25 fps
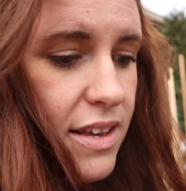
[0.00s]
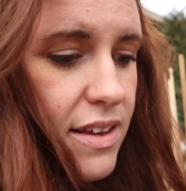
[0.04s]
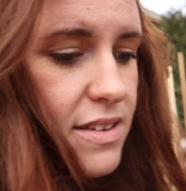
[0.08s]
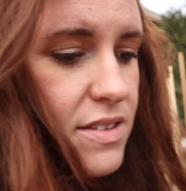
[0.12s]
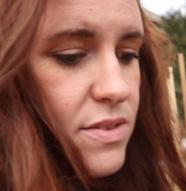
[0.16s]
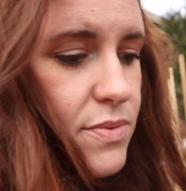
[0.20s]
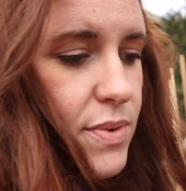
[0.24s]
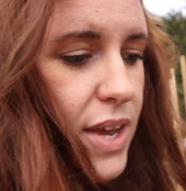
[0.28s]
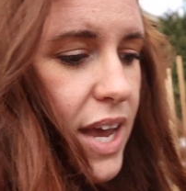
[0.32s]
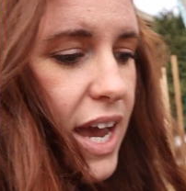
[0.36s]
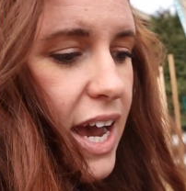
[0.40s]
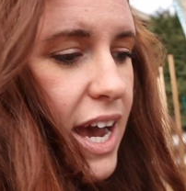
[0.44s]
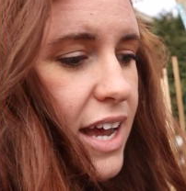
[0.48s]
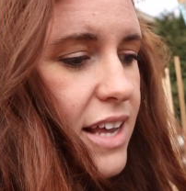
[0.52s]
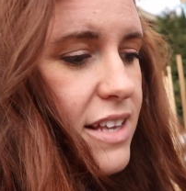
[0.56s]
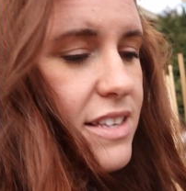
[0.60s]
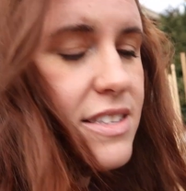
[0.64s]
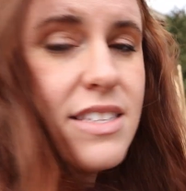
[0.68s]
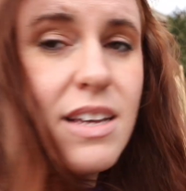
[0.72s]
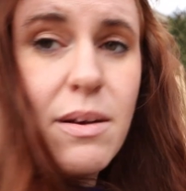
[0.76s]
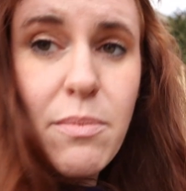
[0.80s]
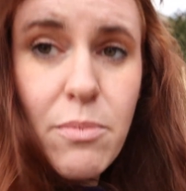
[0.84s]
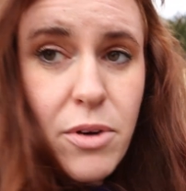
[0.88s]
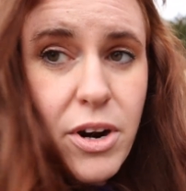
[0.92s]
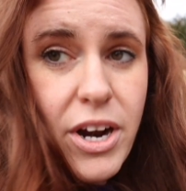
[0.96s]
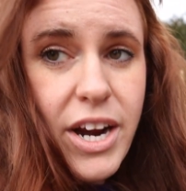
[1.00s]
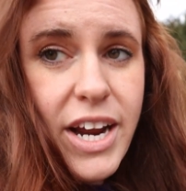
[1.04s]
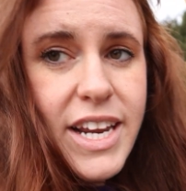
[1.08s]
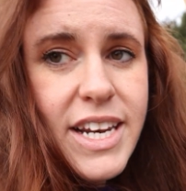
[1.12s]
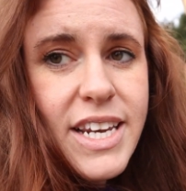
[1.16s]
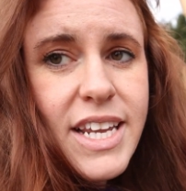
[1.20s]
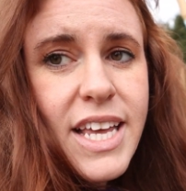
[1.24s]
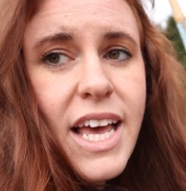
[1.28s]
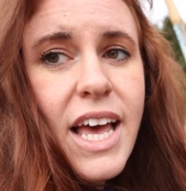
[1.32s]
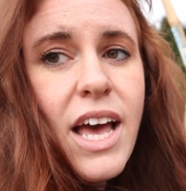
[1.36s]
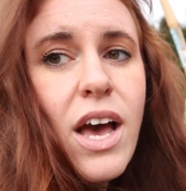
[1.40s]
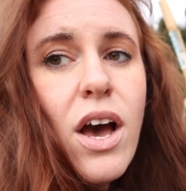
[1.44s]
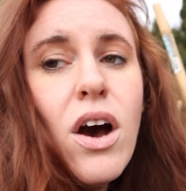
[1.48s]
because we had some
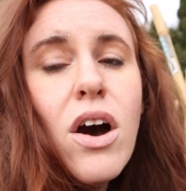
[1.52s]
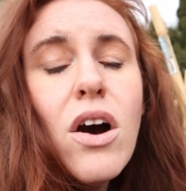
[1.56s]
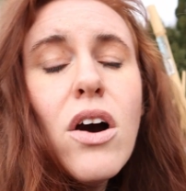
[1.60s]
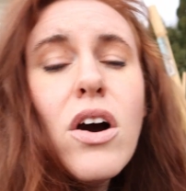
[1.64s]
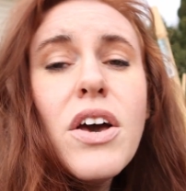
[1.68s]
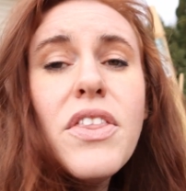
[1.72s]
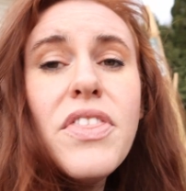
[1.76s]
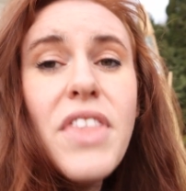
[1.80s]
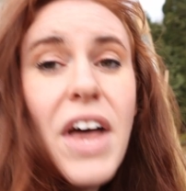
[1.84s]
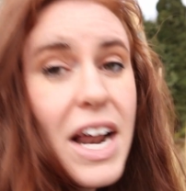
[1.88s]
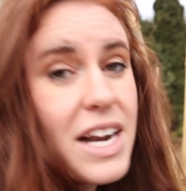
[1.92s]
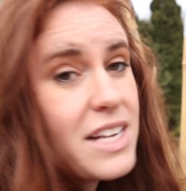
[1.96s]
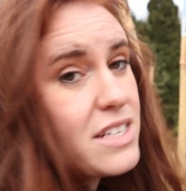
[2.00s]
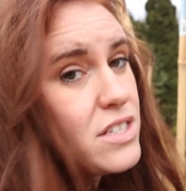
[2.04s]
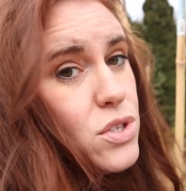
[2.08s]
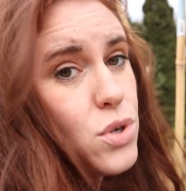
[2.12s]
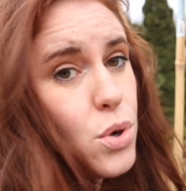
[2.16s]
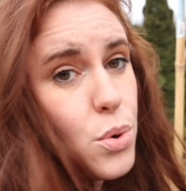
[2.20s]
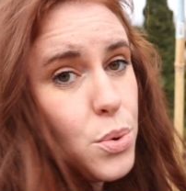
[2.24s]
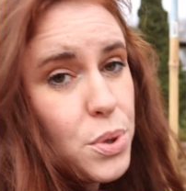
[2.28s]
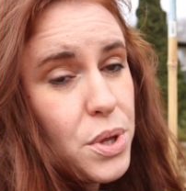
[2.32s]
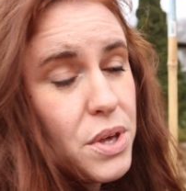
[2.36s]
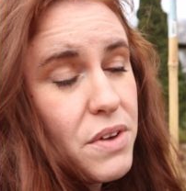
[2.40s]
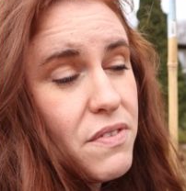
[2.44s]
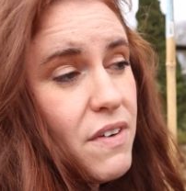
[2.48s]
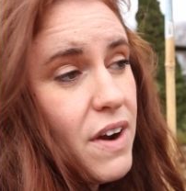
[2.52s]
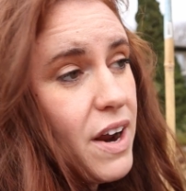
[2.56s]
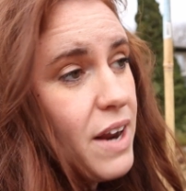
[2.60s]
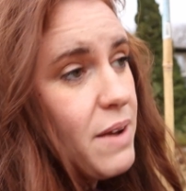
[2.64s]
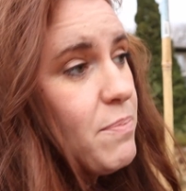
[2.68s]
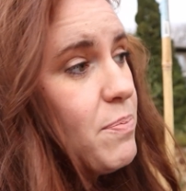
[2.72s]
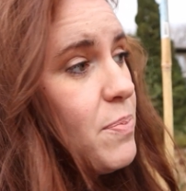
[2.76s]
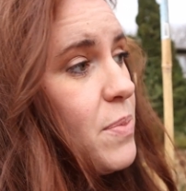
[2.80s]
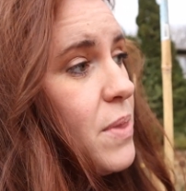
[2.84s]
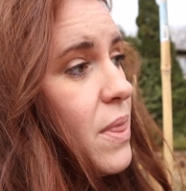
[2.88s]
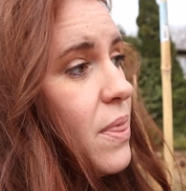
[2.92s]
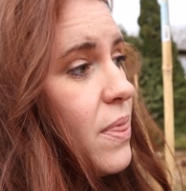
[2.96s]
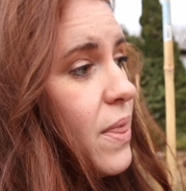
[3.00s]
rain. That is totally
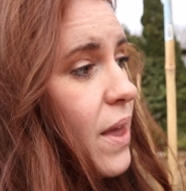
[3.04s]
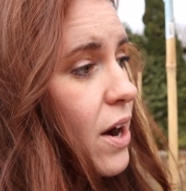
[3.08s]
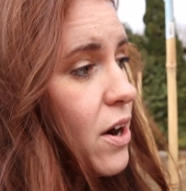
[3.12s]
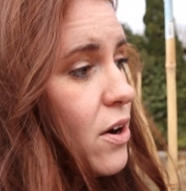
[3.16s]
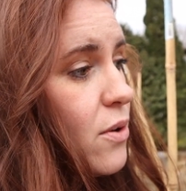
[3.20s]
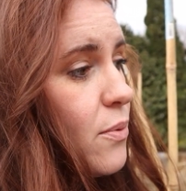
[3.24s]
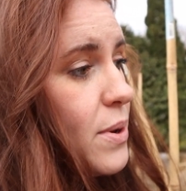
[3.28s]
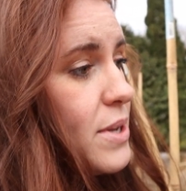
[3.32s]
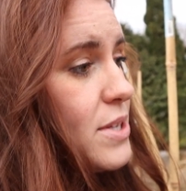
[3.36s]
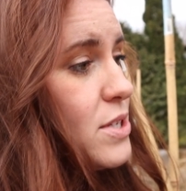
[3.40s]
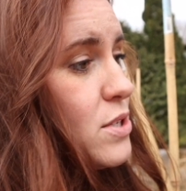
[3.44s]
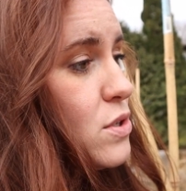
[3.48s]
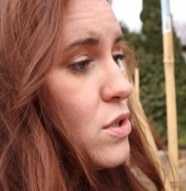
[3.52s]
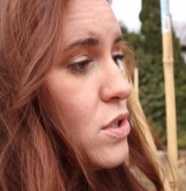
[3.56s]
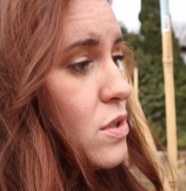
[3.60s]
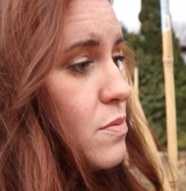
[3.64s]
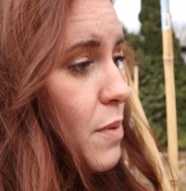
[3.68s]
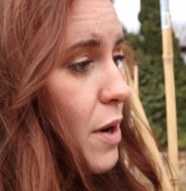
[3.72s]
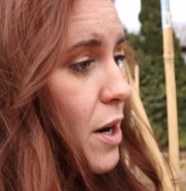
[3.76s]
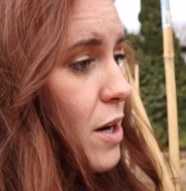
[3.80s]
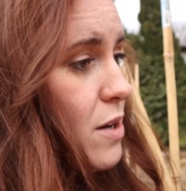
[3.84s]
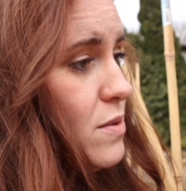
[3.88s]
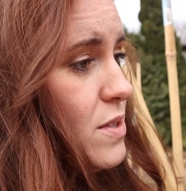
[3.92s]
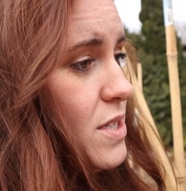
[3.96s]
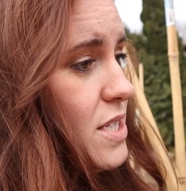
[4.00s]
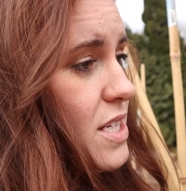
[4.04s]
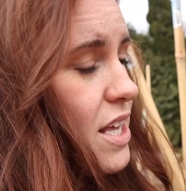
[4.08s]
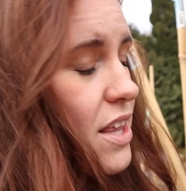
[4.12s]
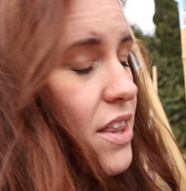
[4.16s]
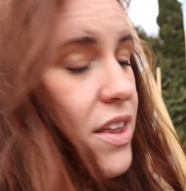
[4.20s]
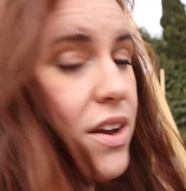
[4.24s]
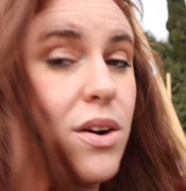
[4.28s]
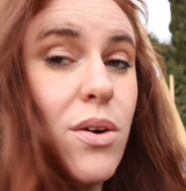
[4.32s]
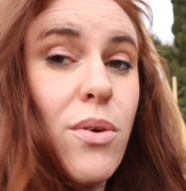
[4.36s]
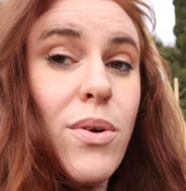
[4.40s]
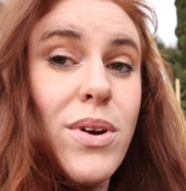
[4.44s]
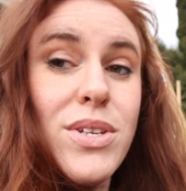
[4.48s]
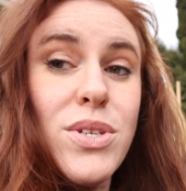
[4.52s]
fine. They're going to sprout,
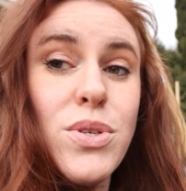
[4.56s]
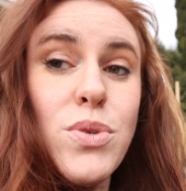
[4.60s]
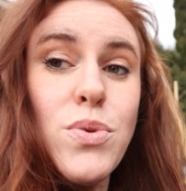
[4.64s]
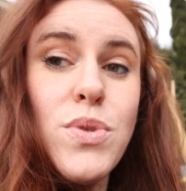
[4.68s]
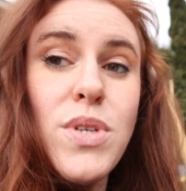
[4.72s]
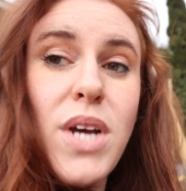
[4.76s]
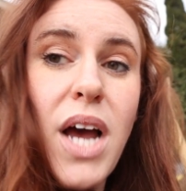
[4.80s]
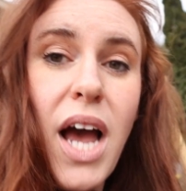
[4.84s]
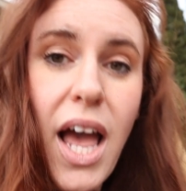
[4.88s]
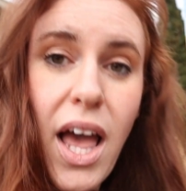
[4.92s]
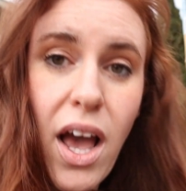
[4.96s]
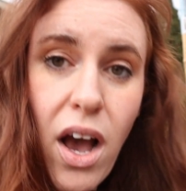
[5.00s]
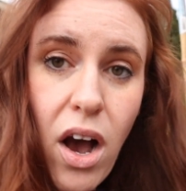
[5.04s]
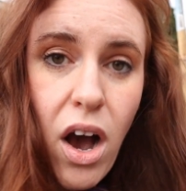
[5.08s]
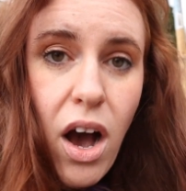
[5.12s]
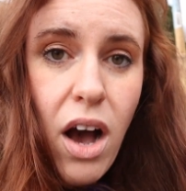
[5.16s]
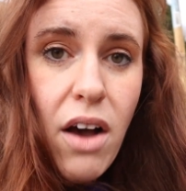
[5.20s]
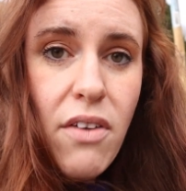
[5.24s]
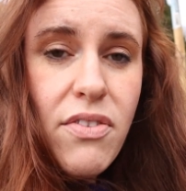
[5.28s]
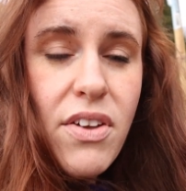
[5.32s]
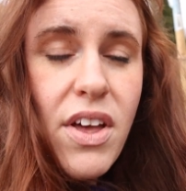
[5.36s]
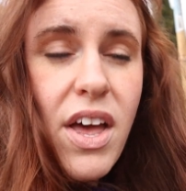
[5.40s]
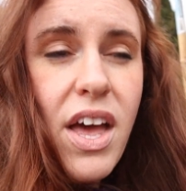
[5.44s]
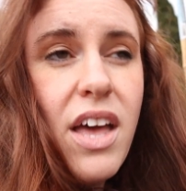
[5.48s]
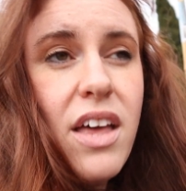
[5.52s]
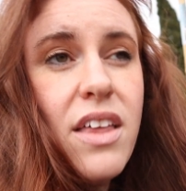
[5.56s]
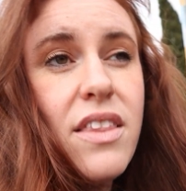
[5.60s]
they're going to die off.